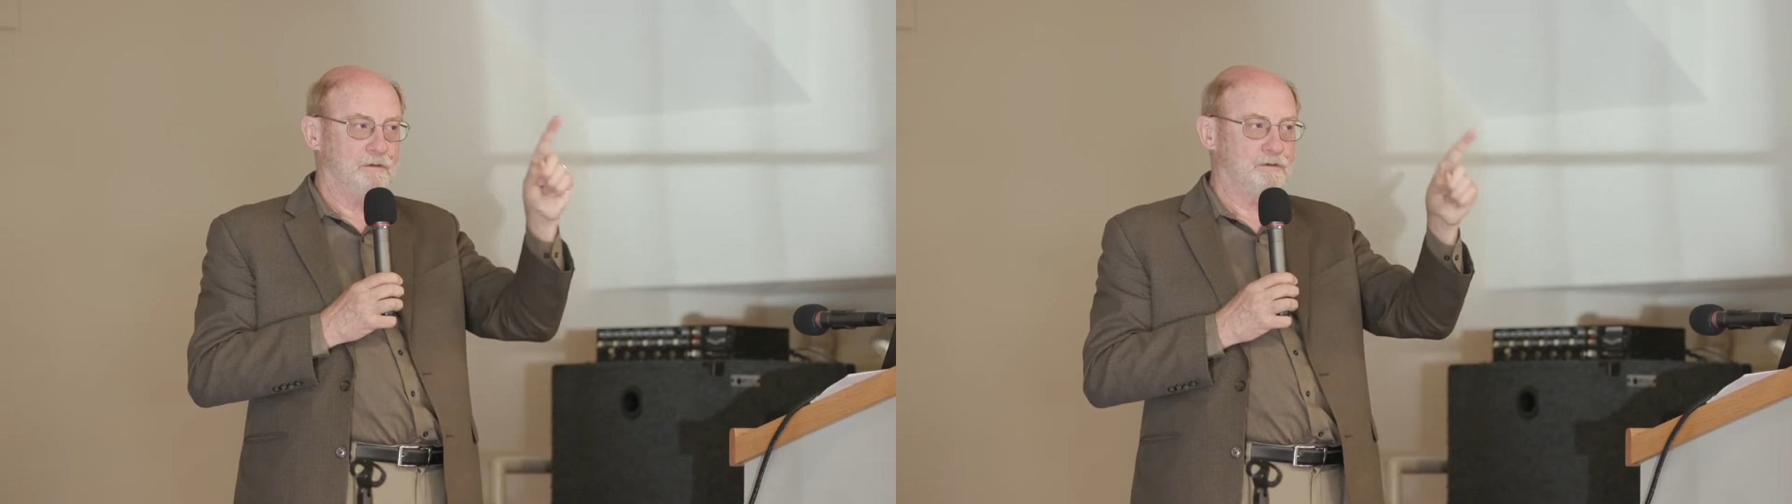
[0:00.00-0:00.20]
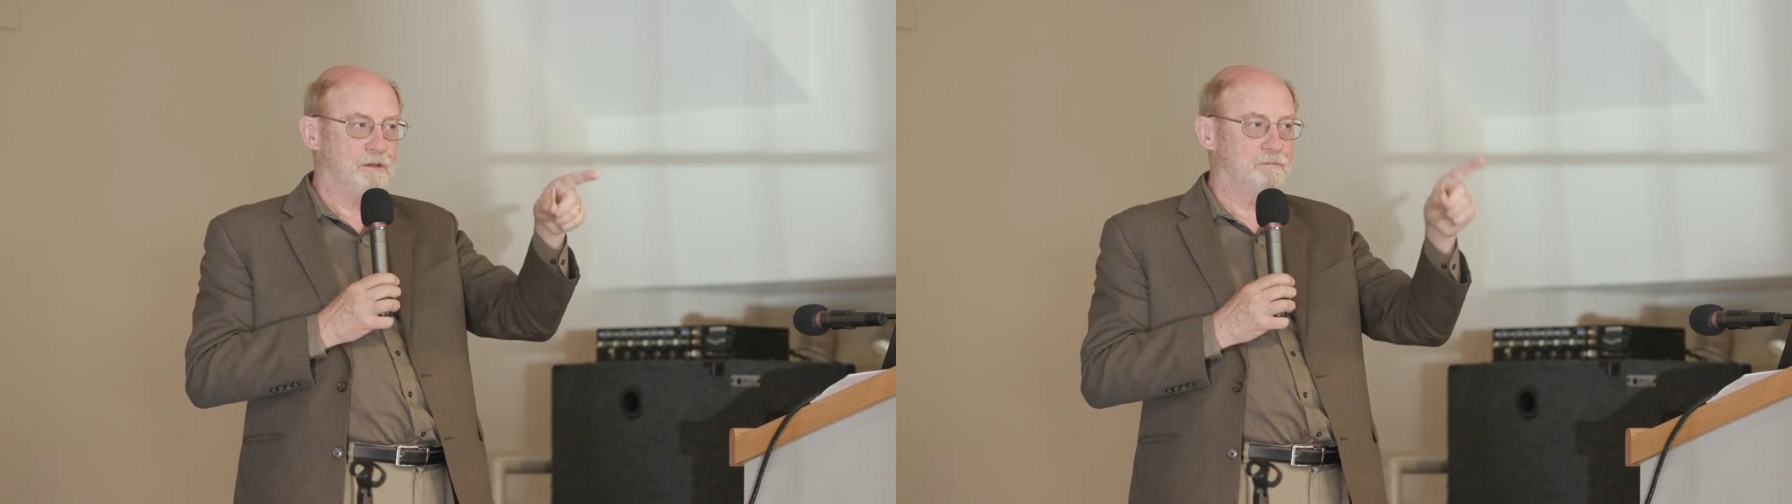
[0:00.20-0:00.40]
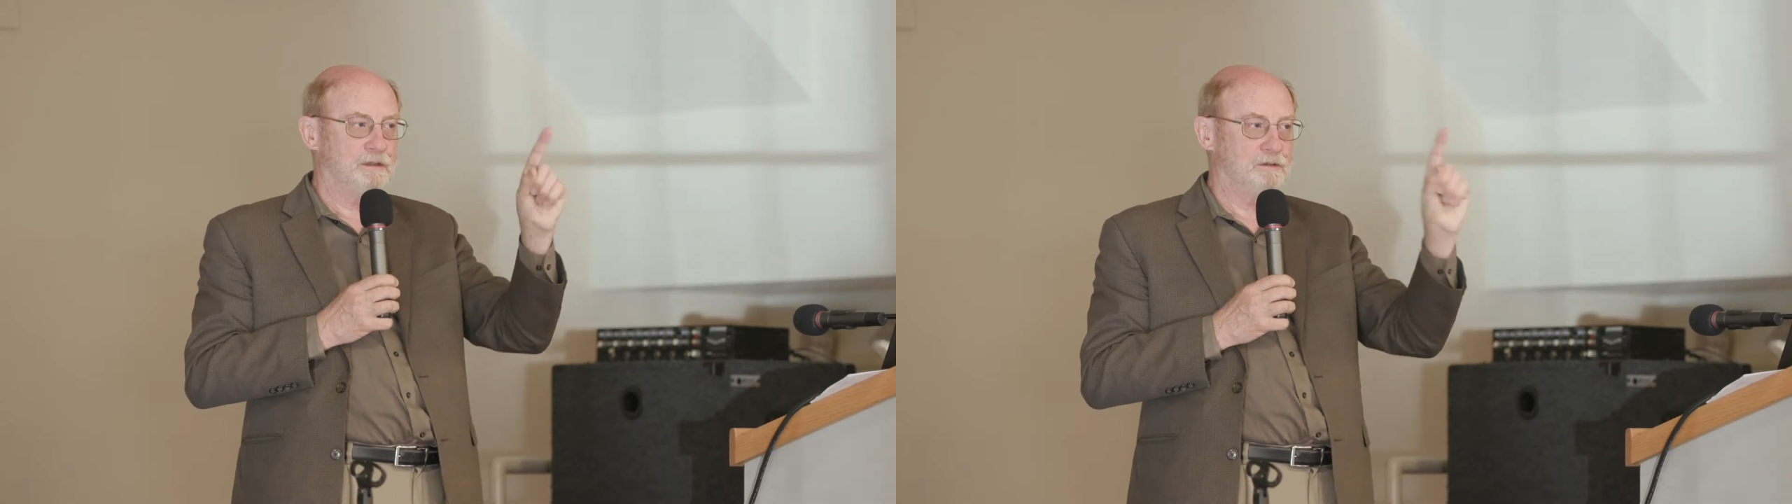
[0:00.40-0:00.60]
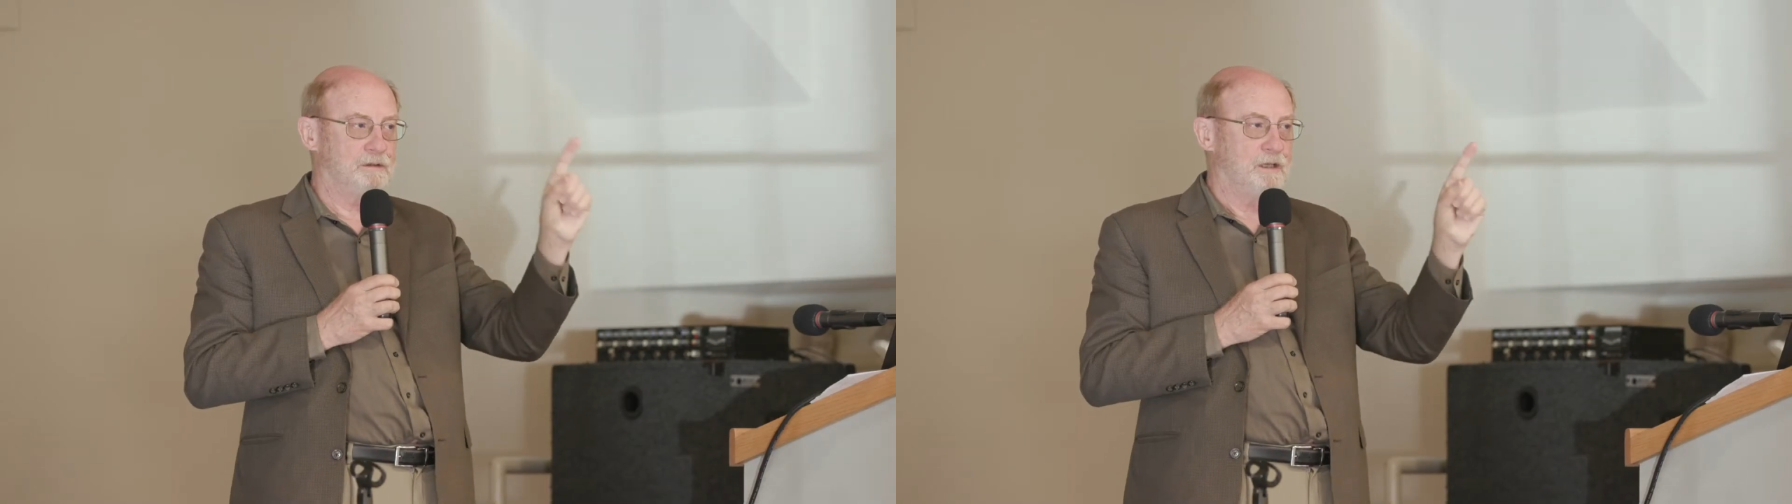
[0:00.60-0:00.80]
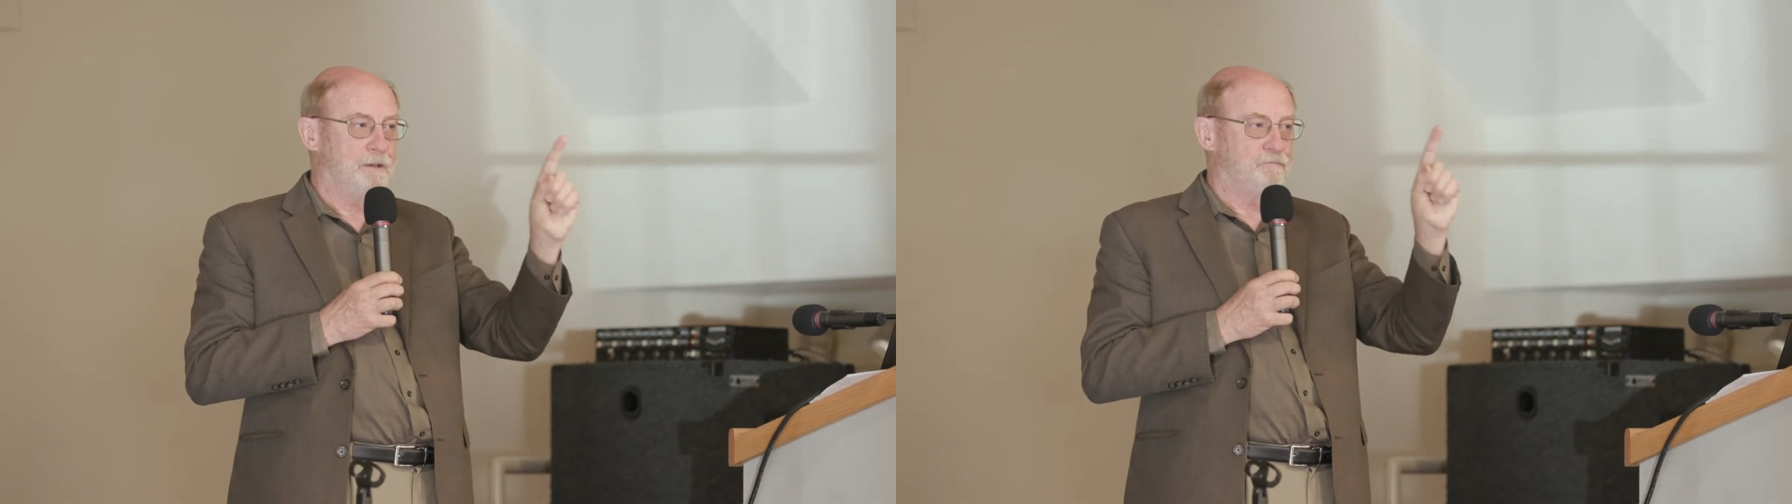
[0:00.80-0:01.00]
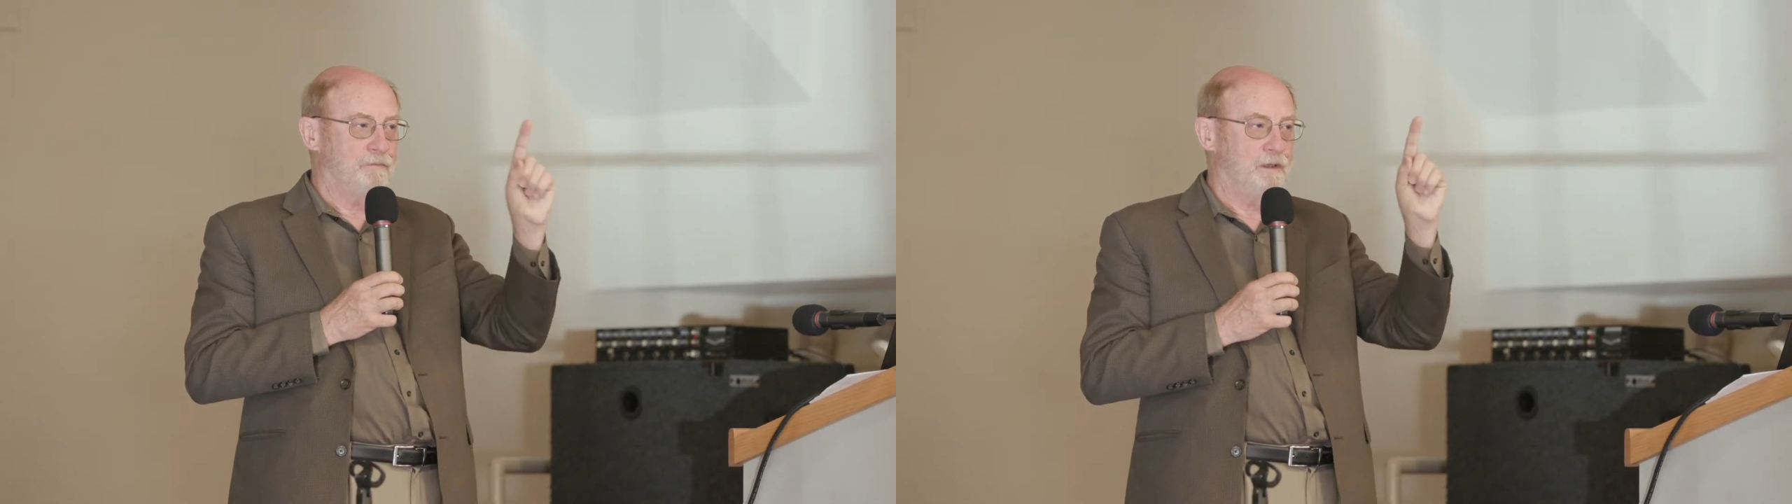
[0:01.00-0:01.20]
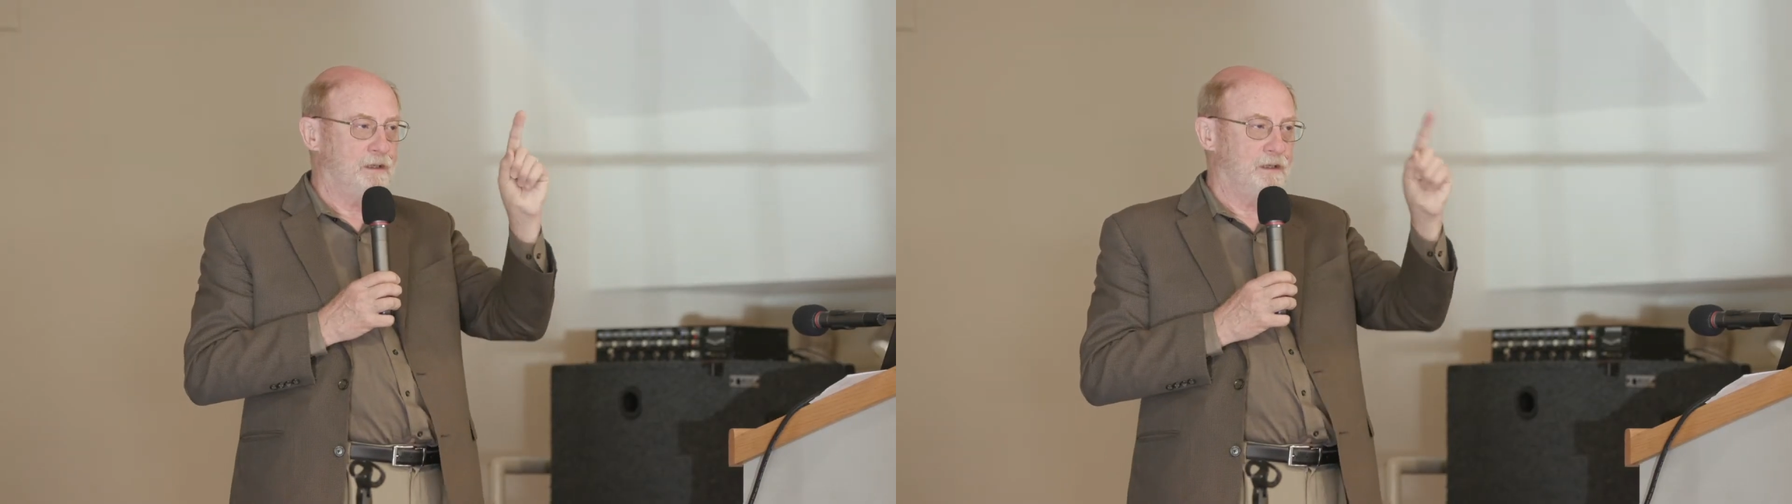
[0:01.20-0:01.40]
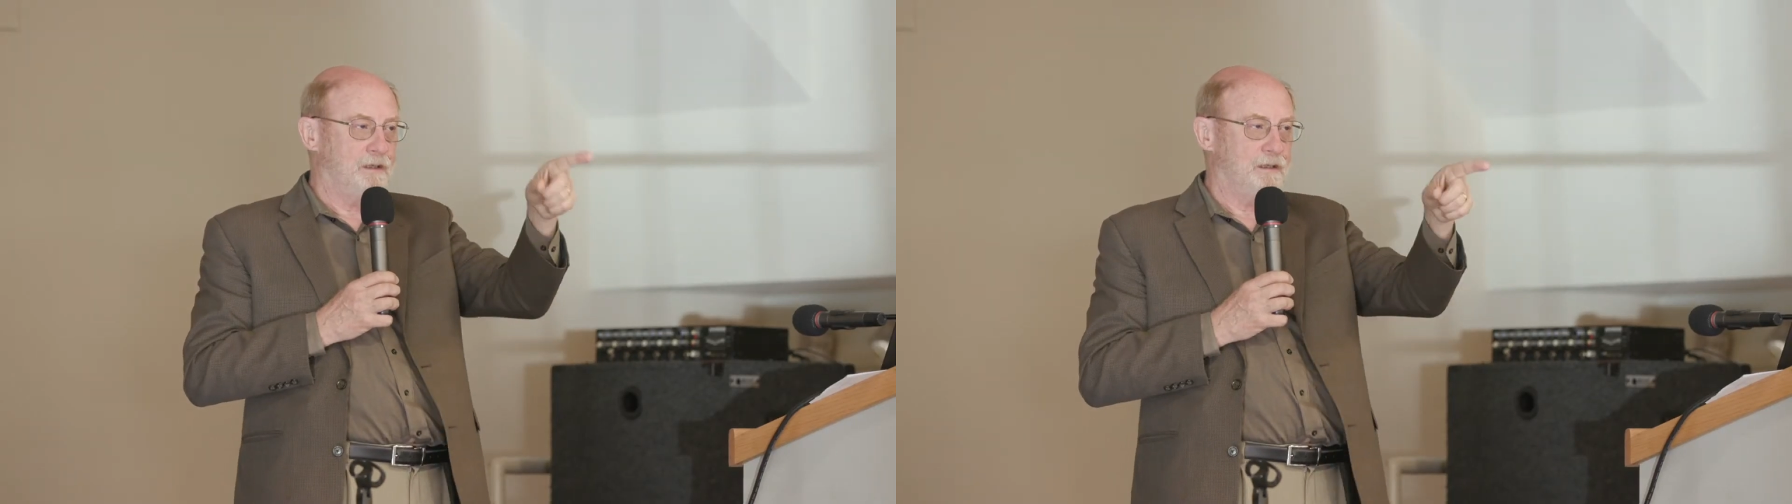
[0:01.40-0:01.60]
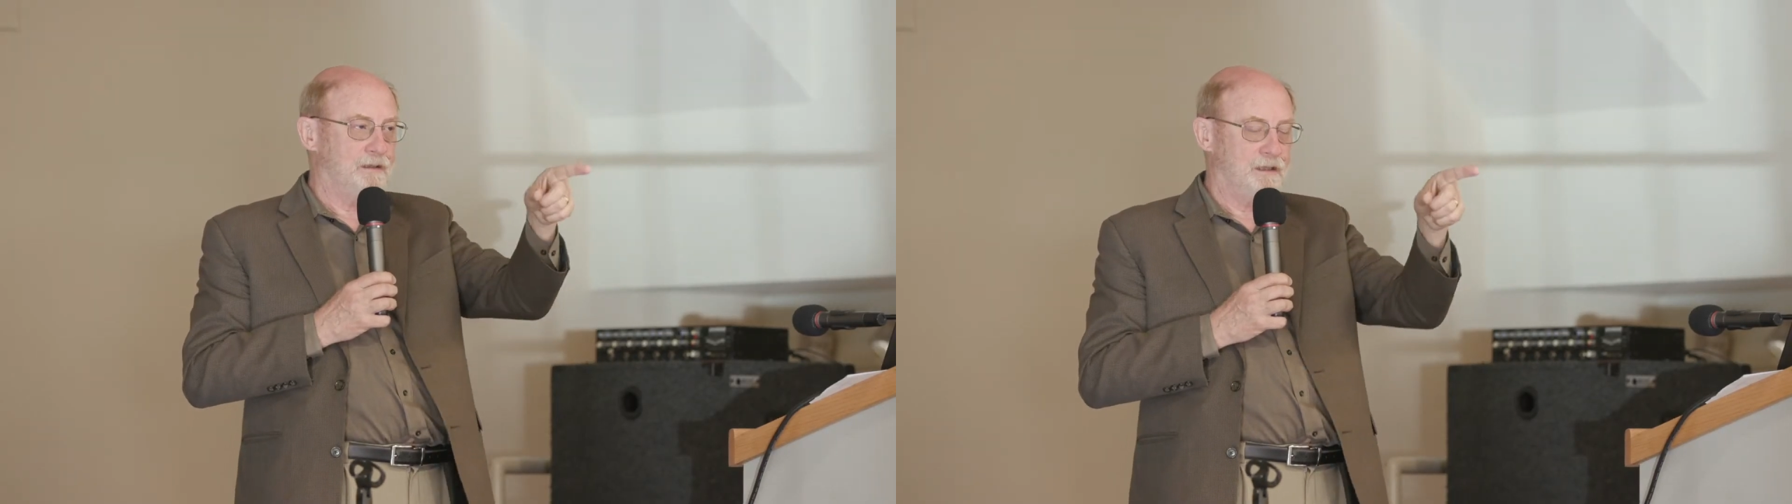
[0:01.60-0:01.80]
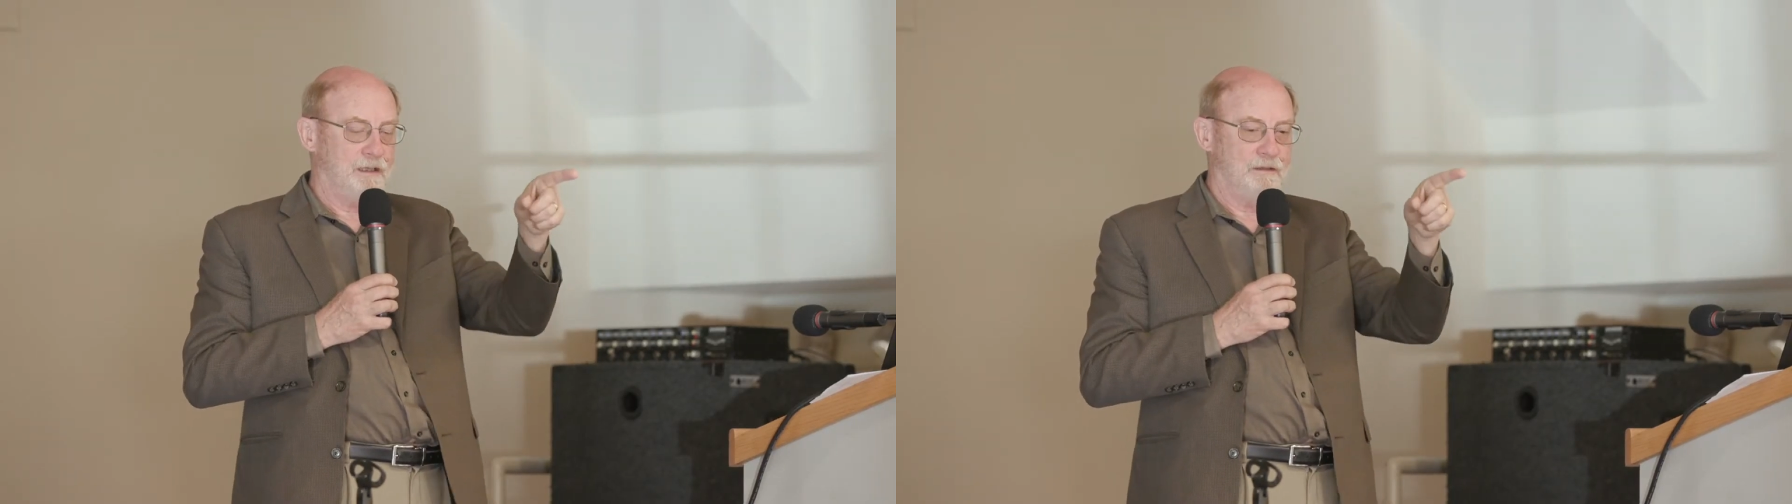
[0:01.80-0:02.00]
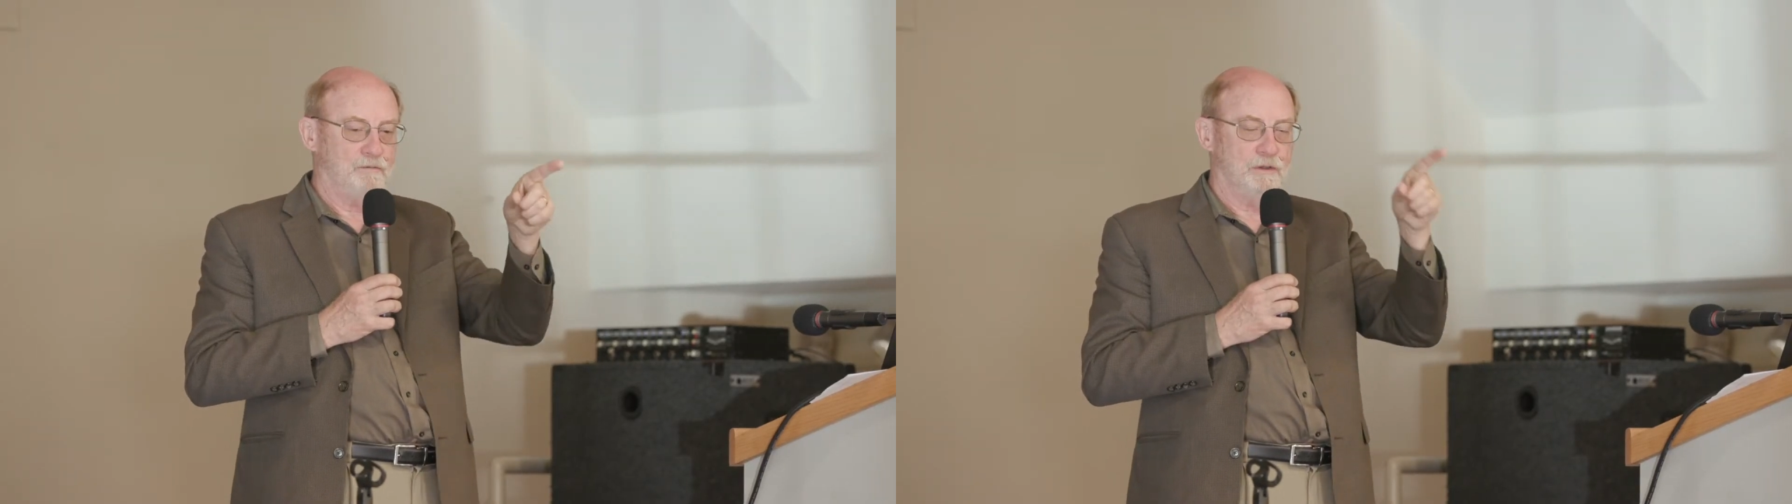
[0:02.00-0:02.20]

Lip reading: I know Toby and